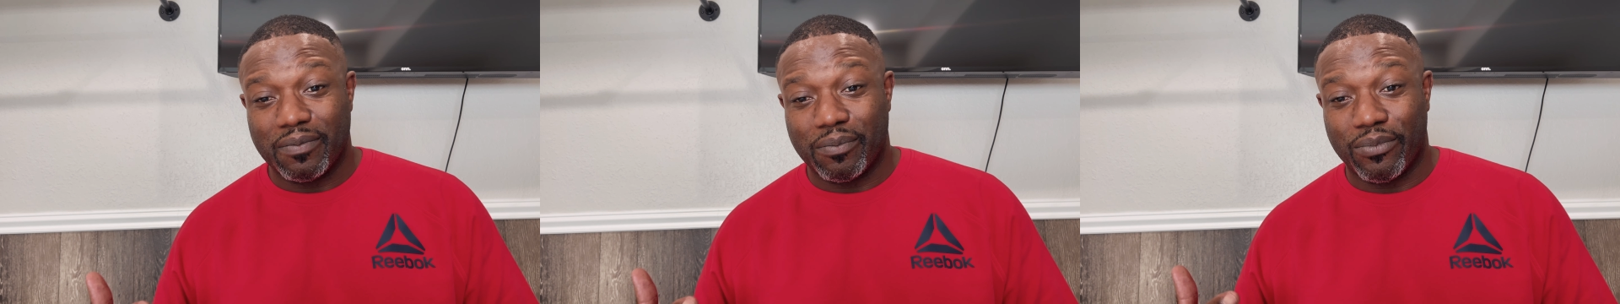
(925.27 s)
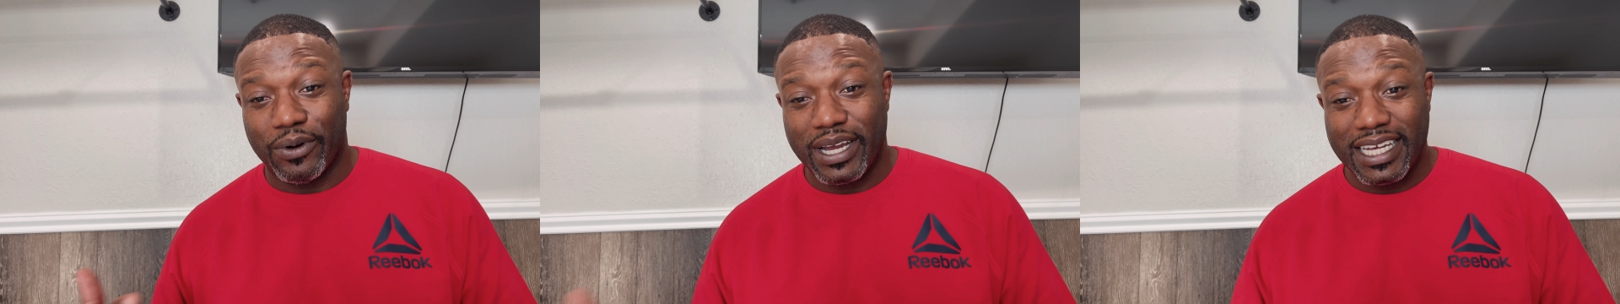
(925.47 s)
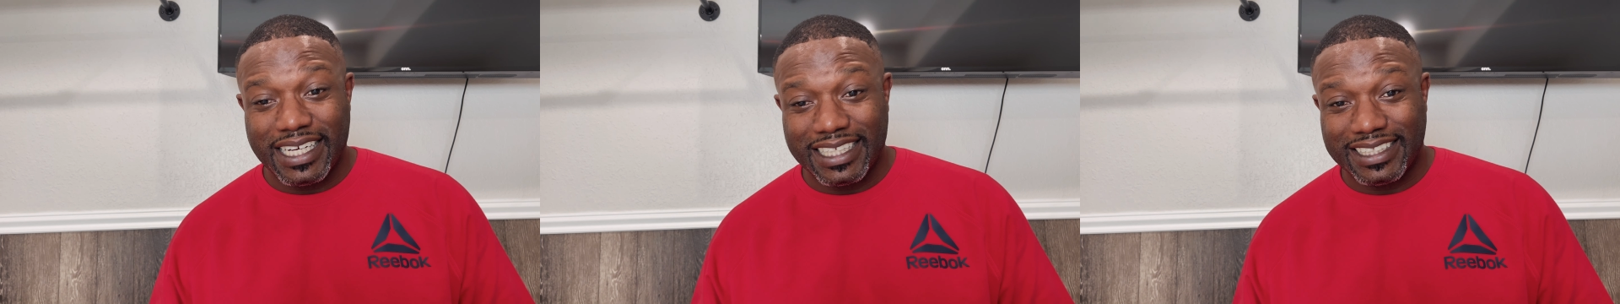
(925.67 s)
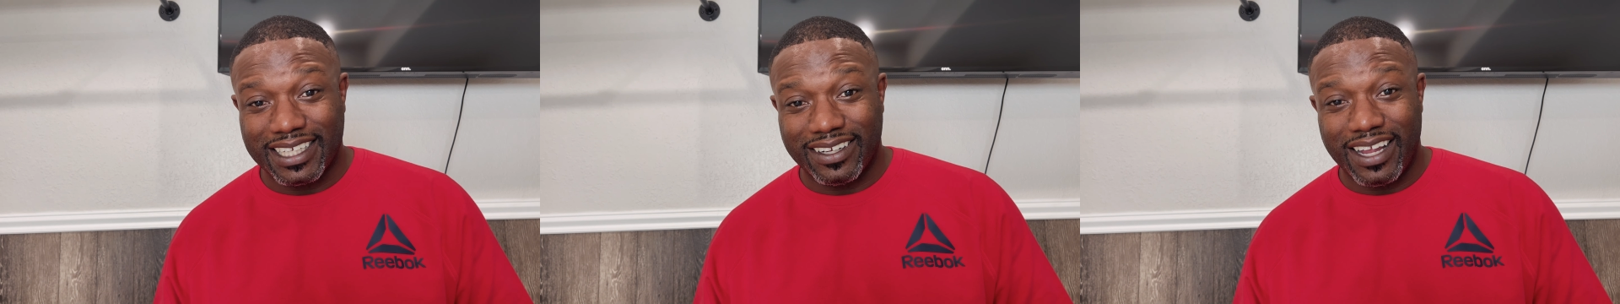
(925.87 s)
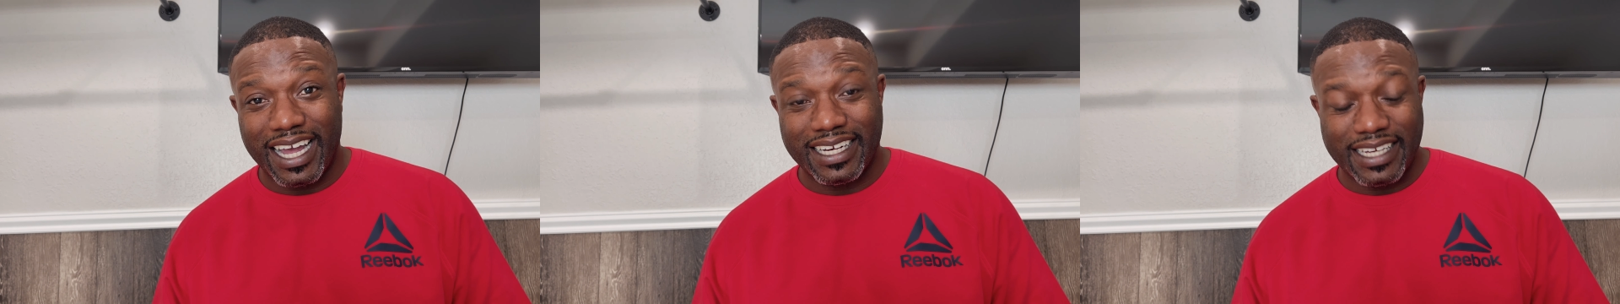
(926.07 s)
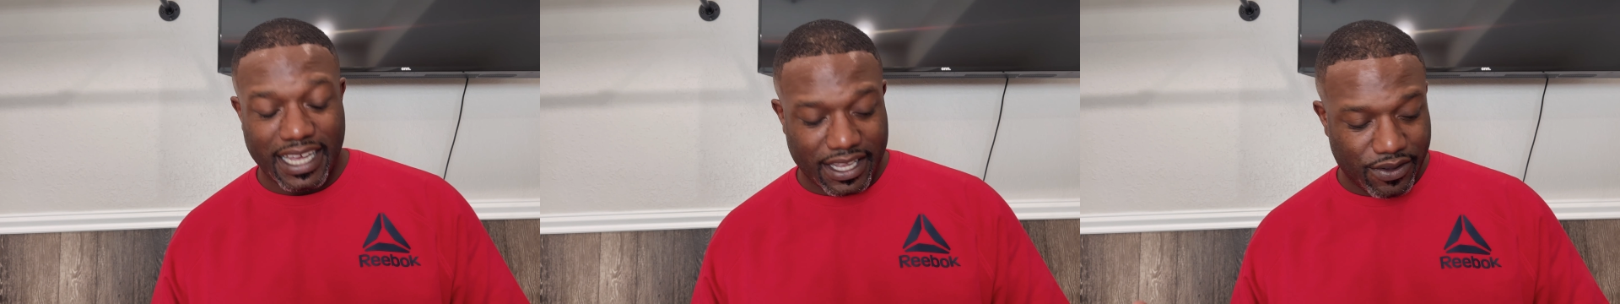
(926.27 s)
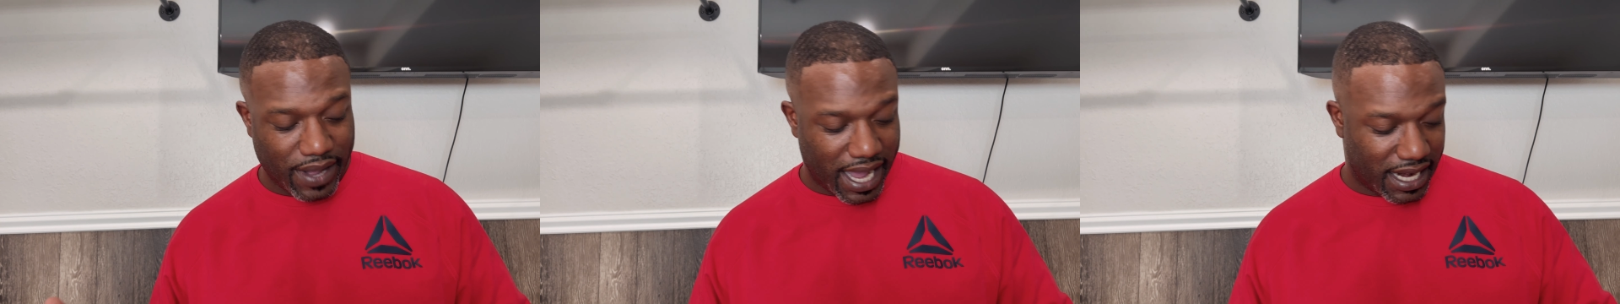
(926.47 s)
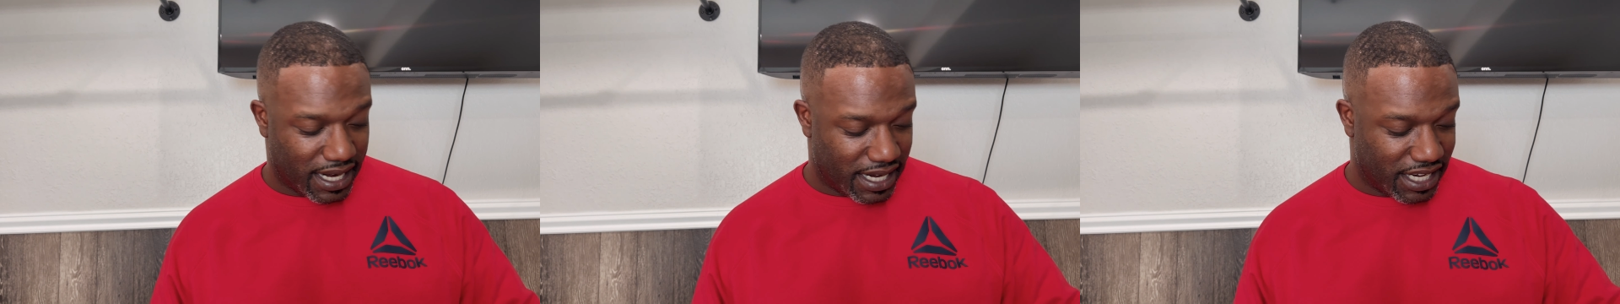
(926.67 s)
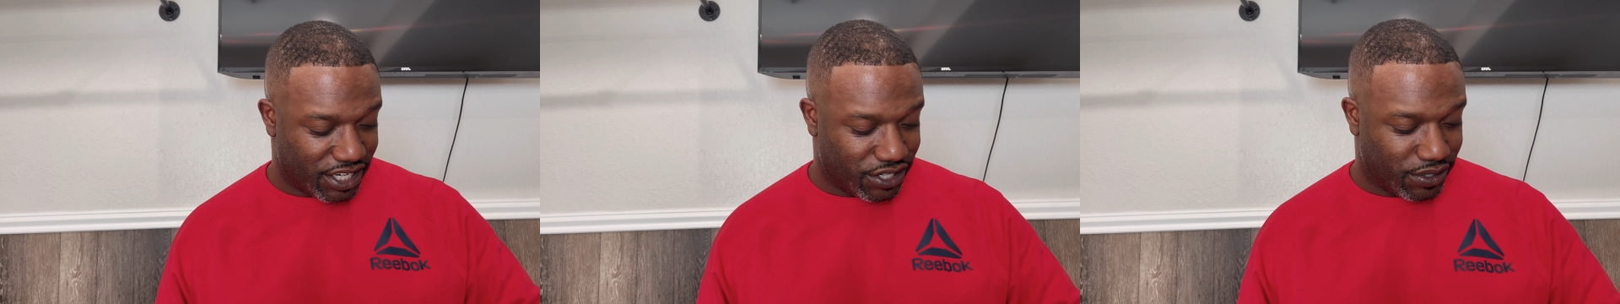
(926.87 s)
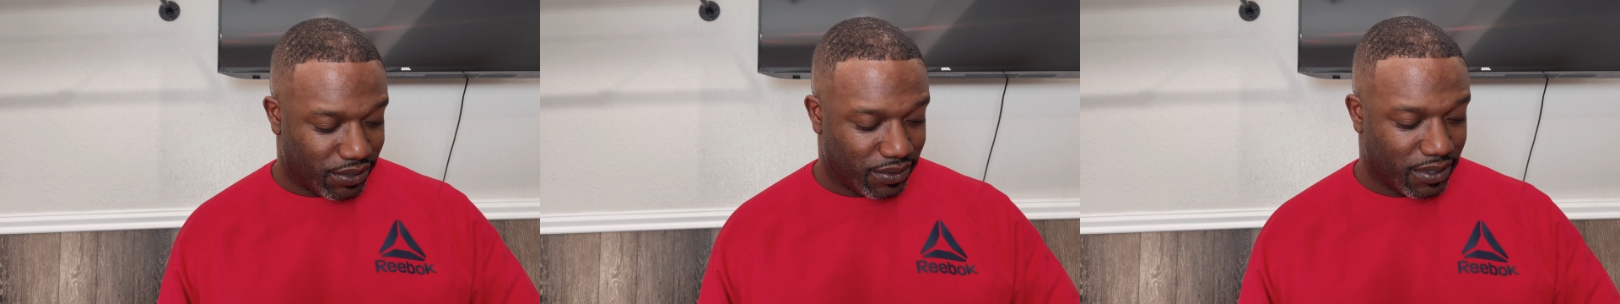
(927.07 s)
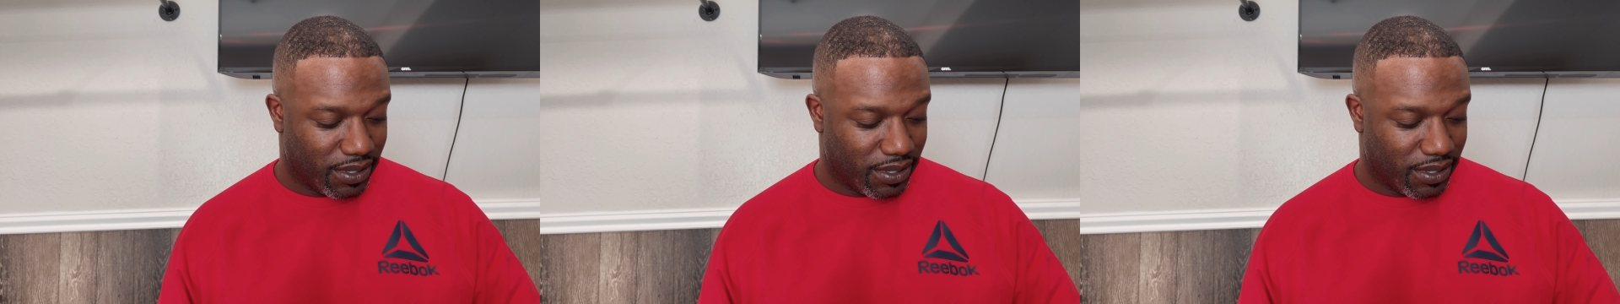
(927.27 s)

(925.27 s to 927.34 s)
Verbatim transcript: bringing it to light that you had an issue.